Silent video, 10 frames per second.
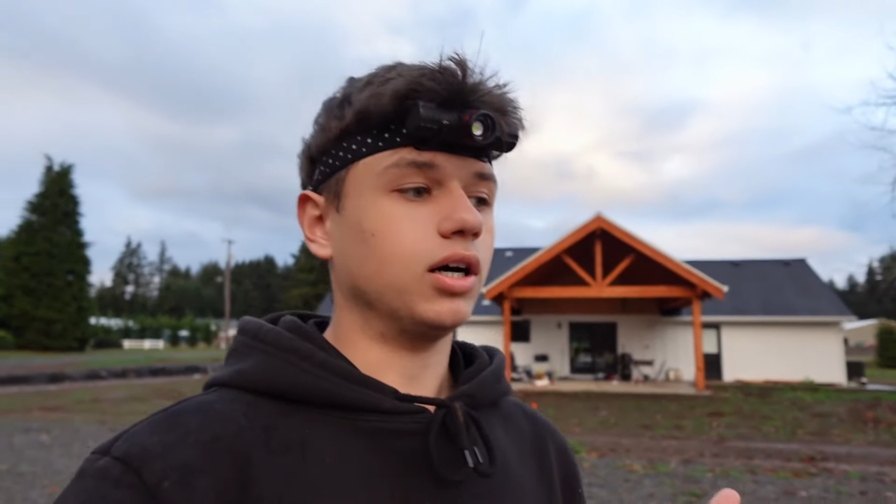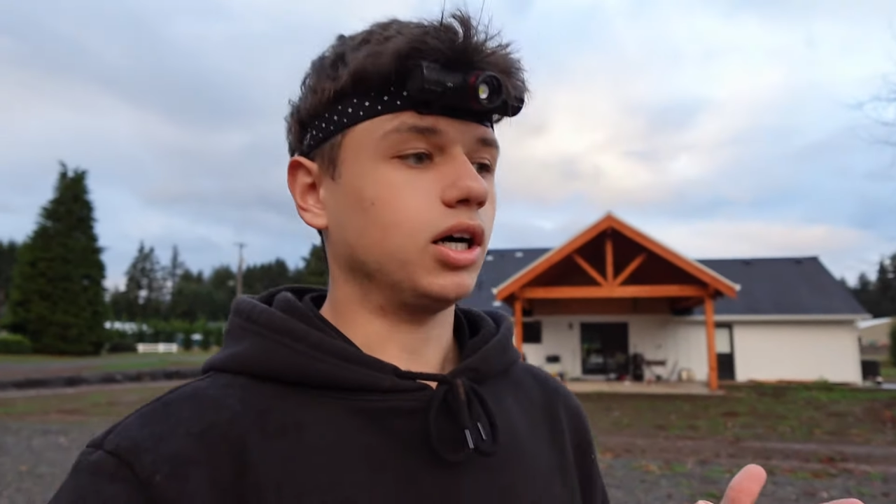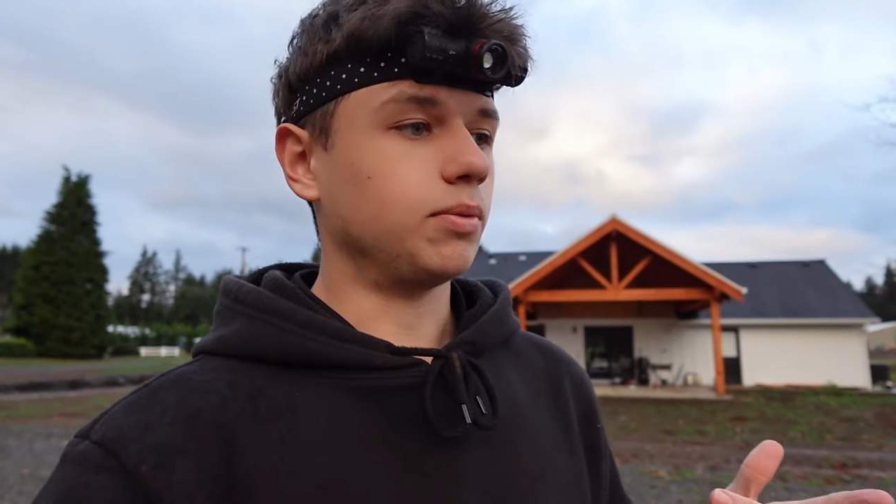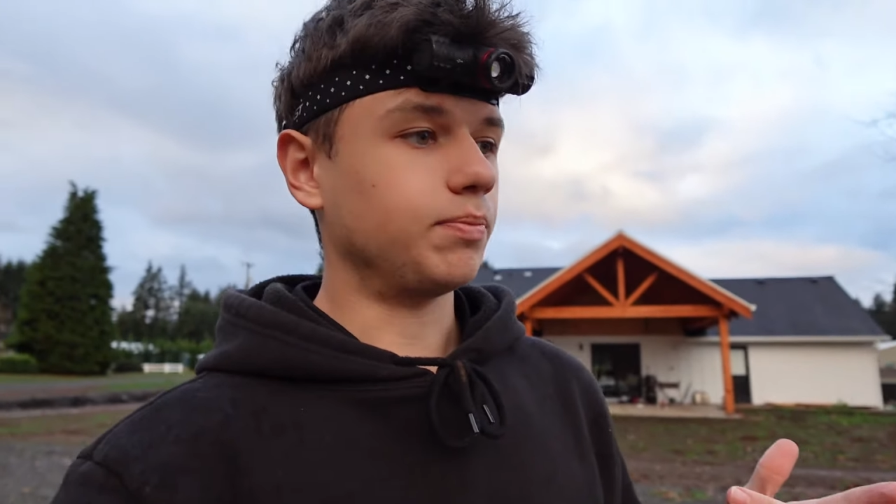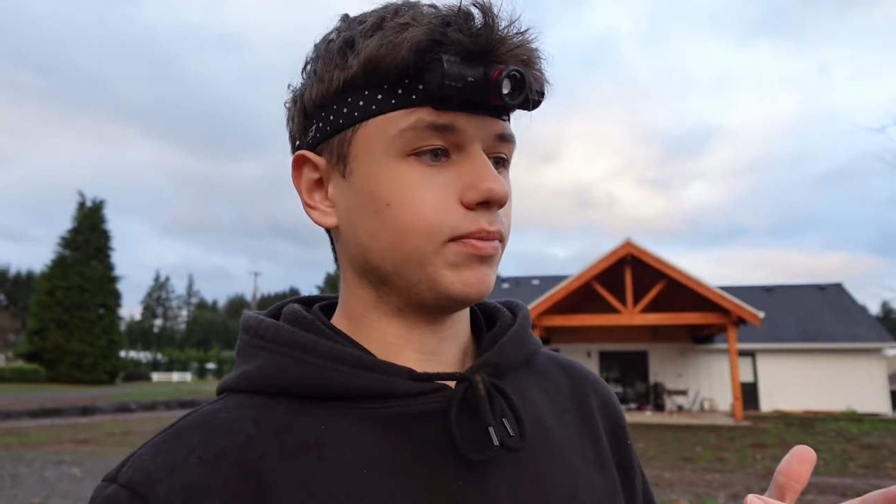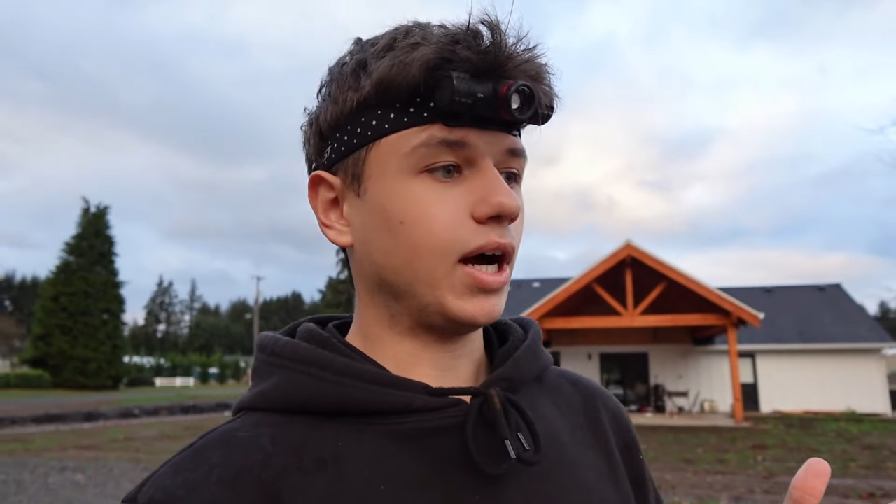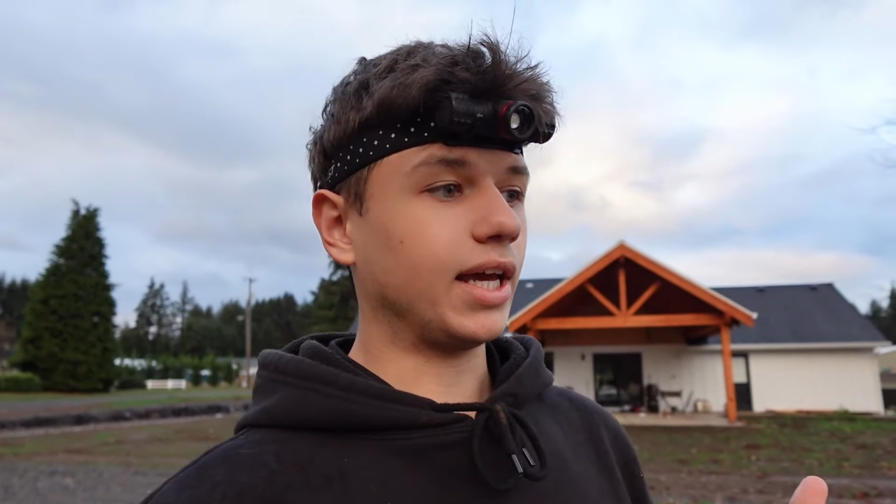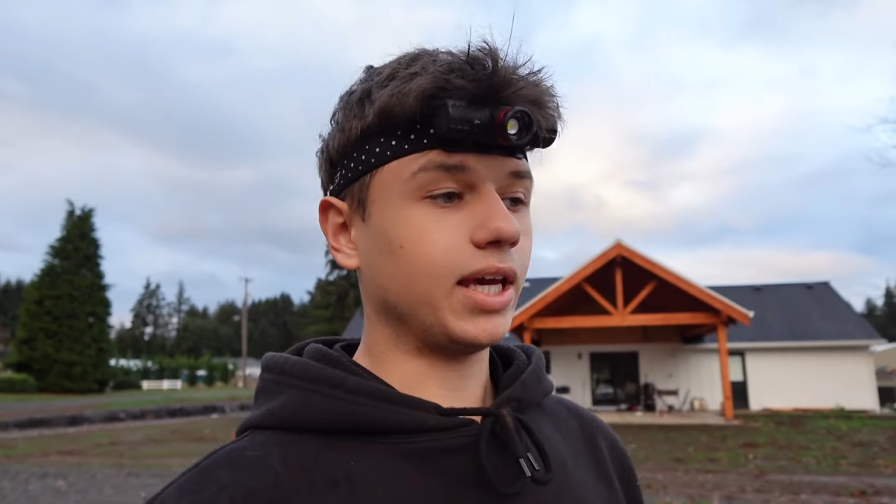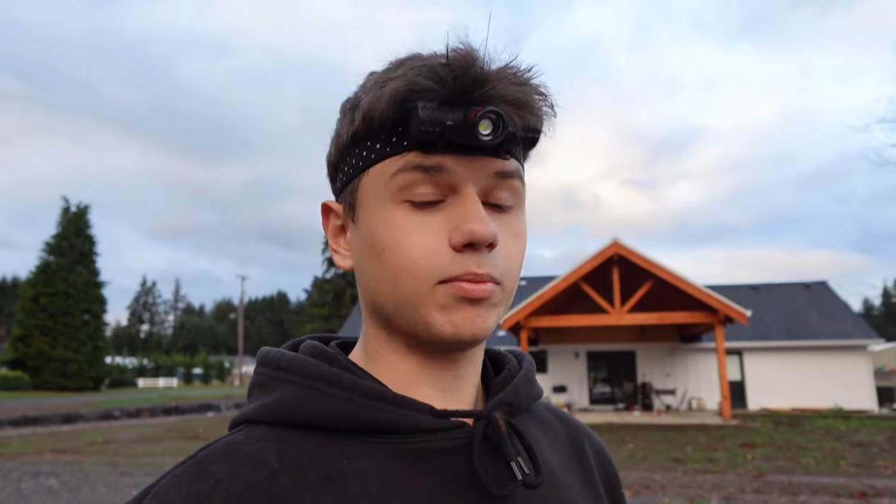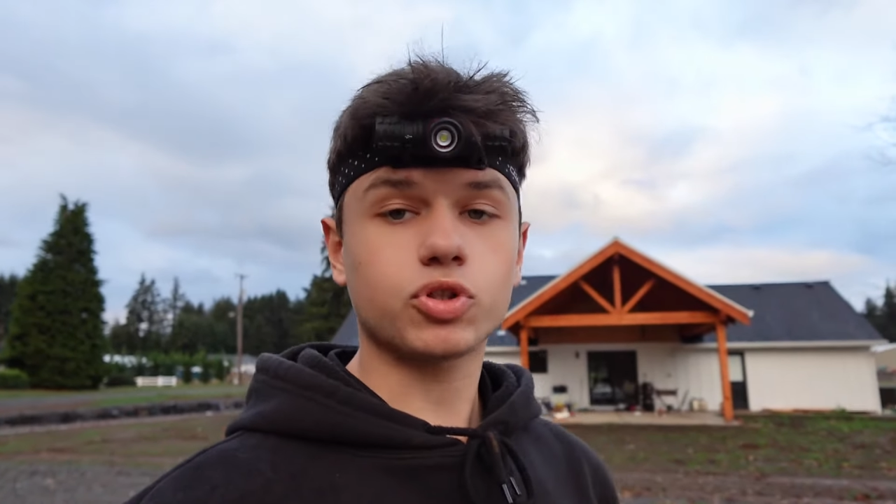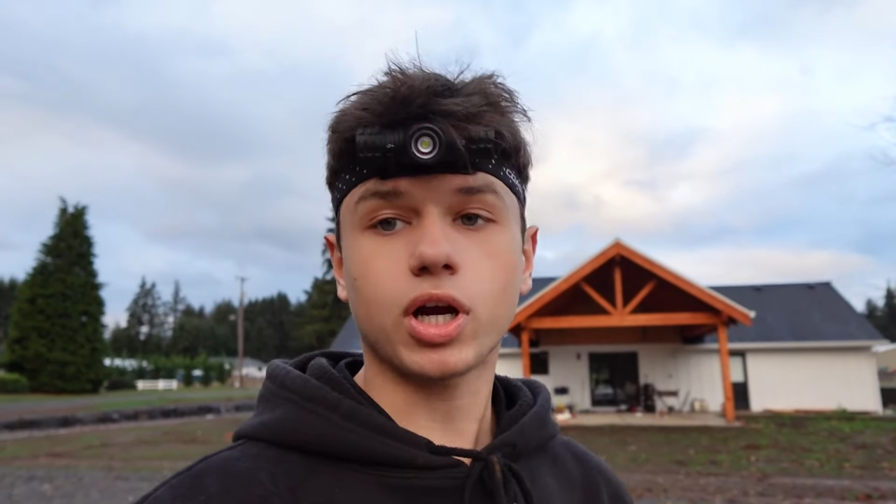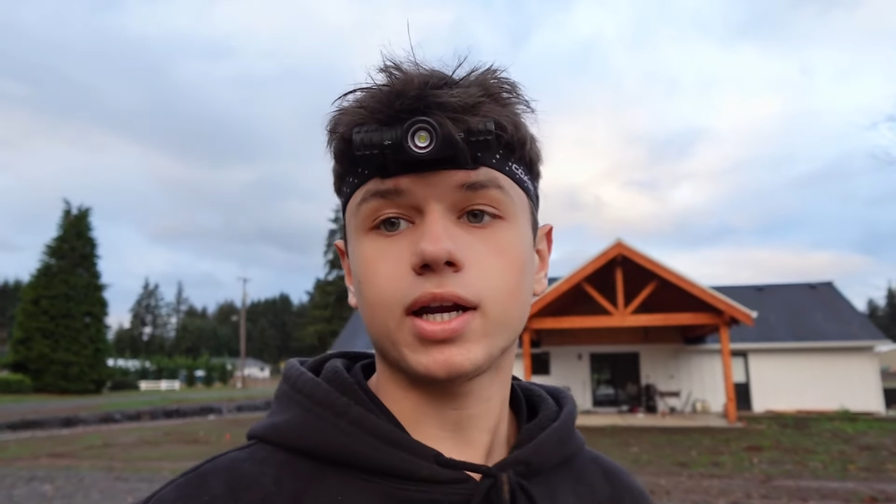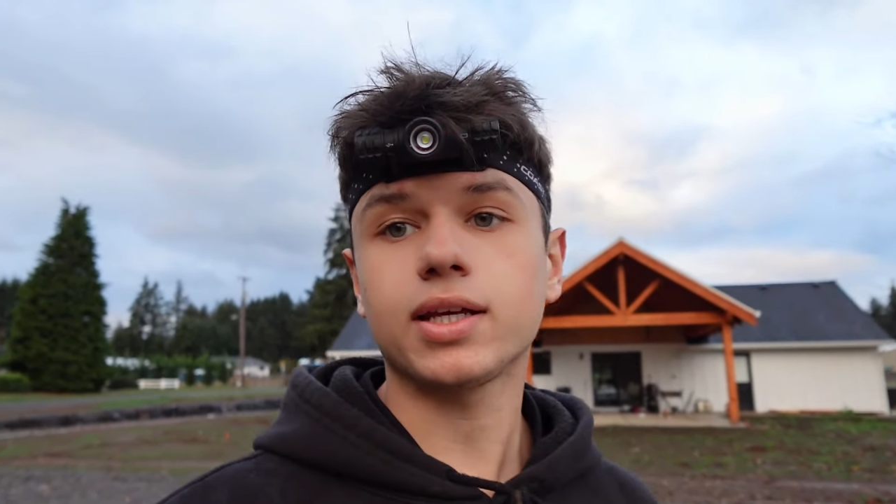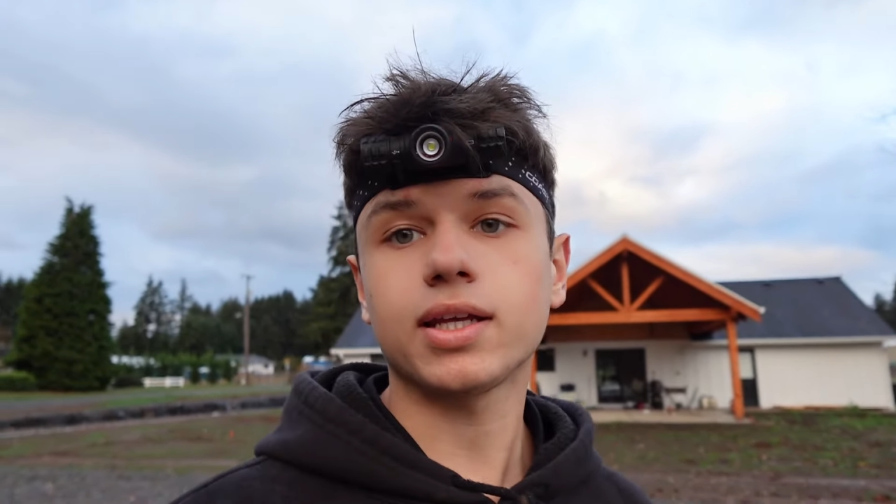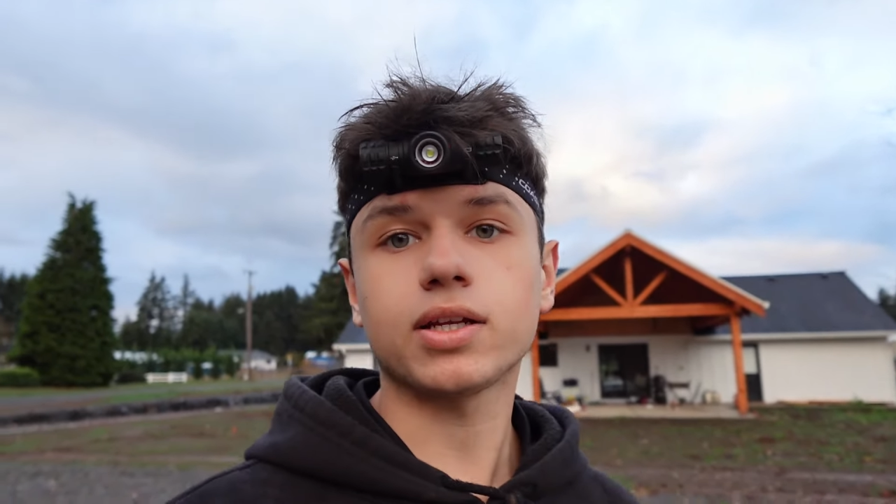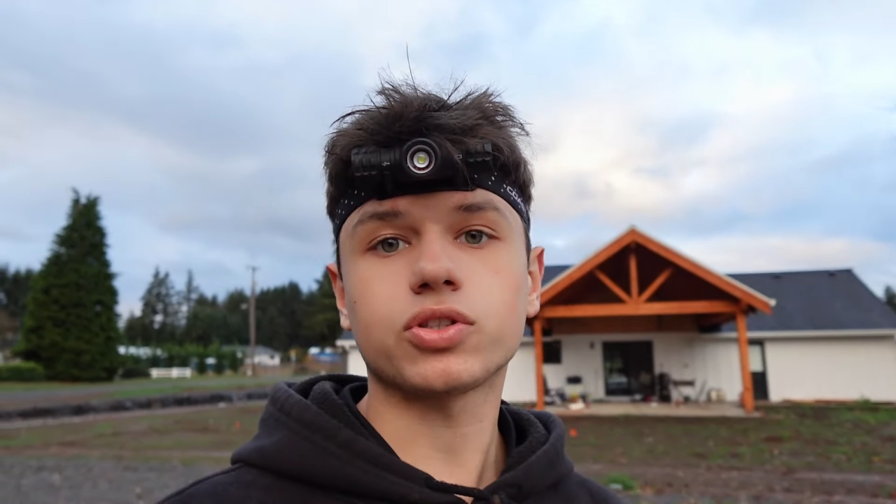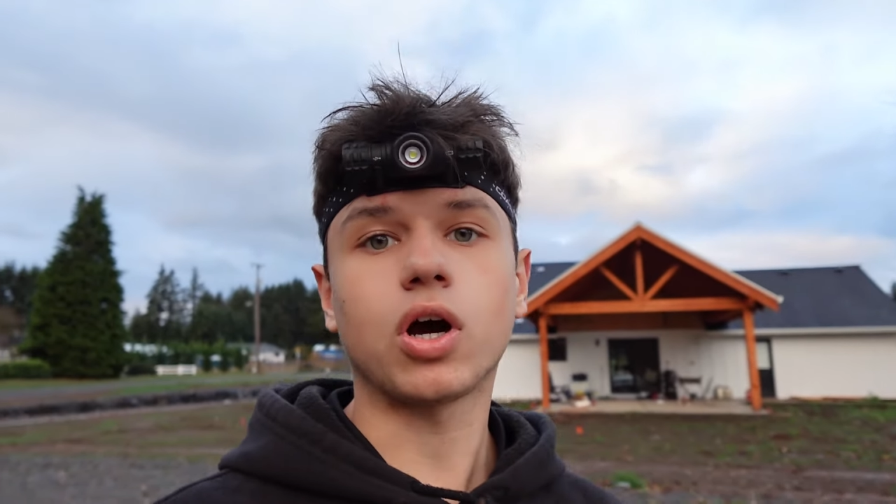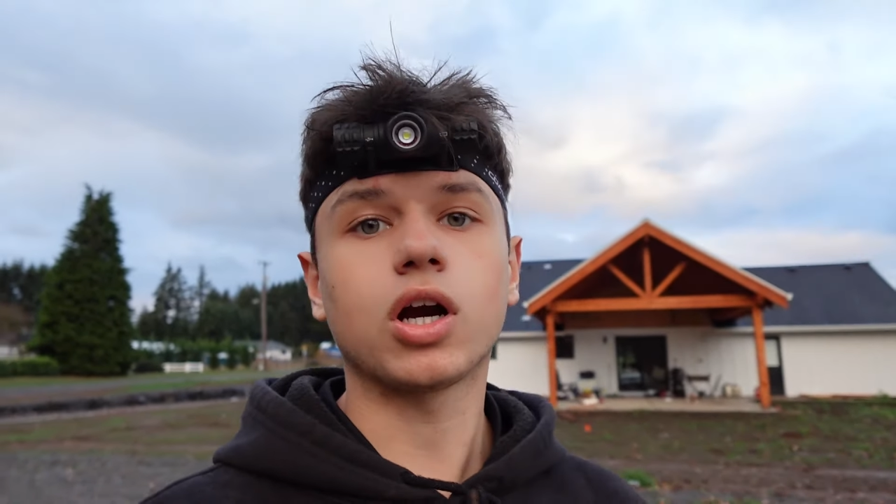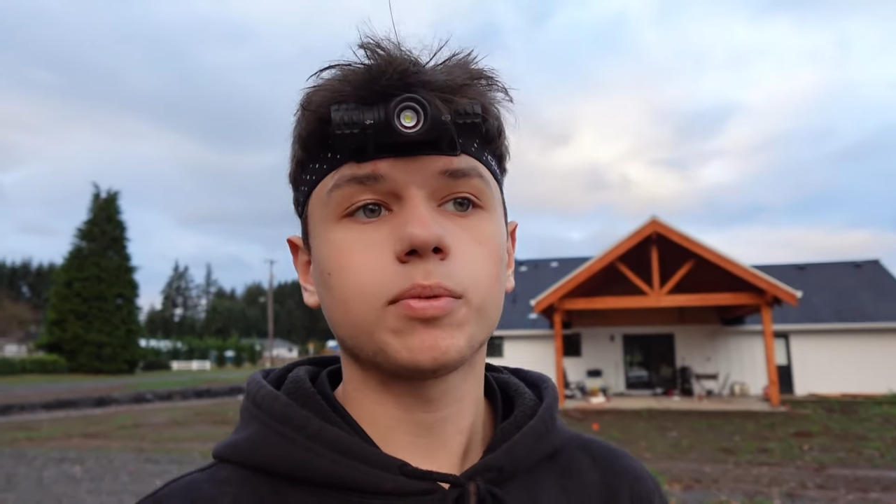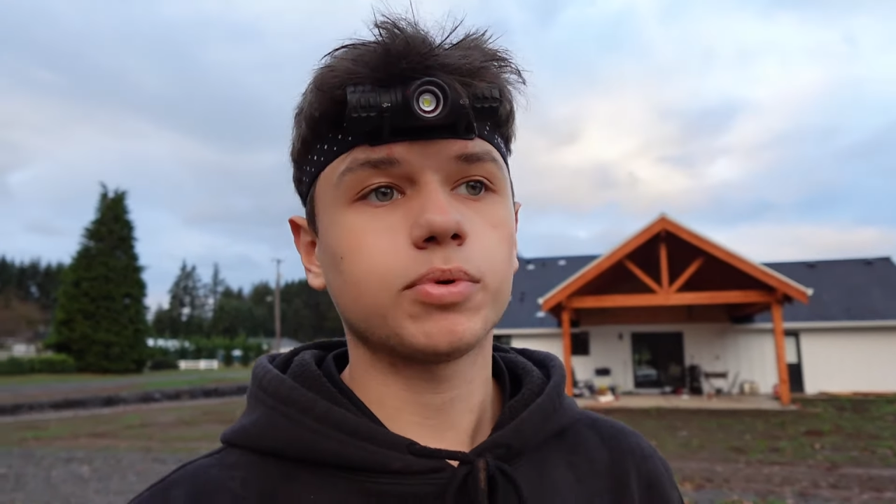I am trying to get a
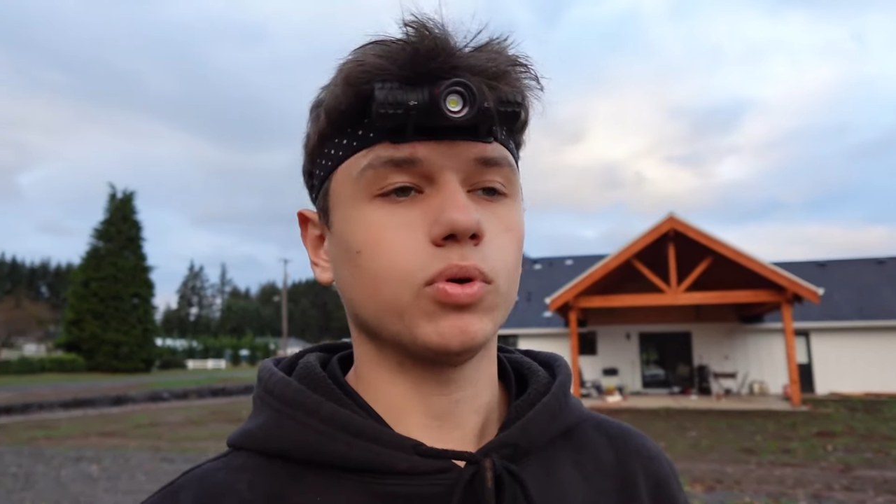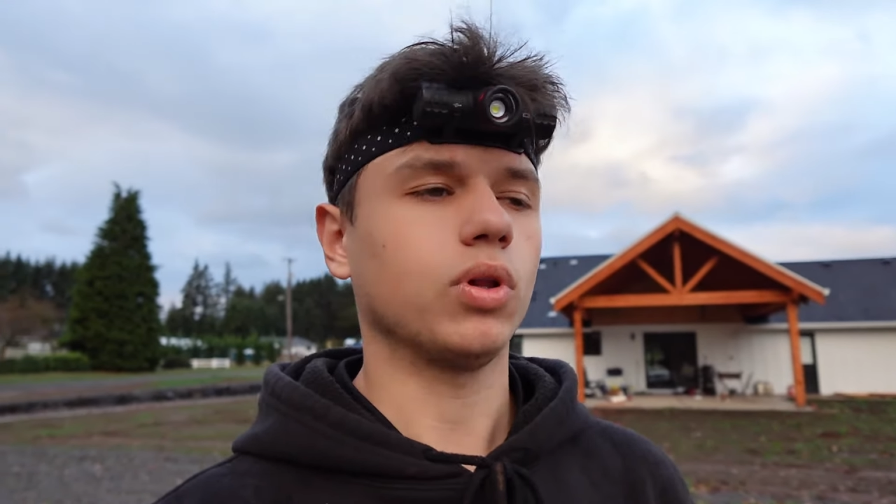tarp.